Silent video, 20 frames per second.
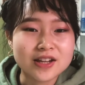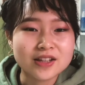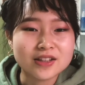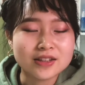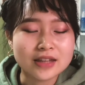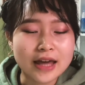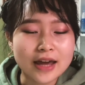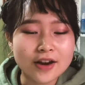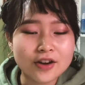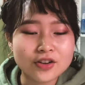
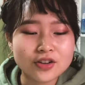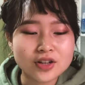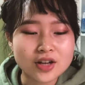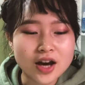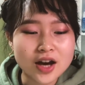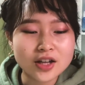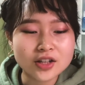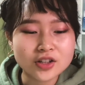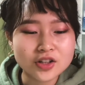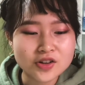They are
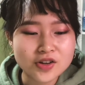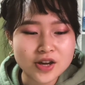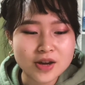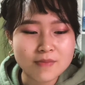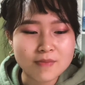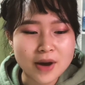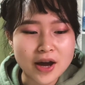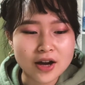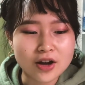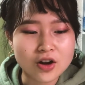not looking
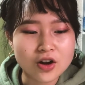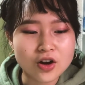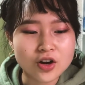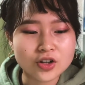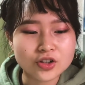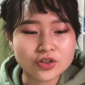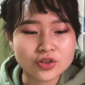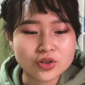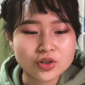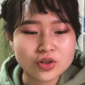back
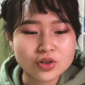on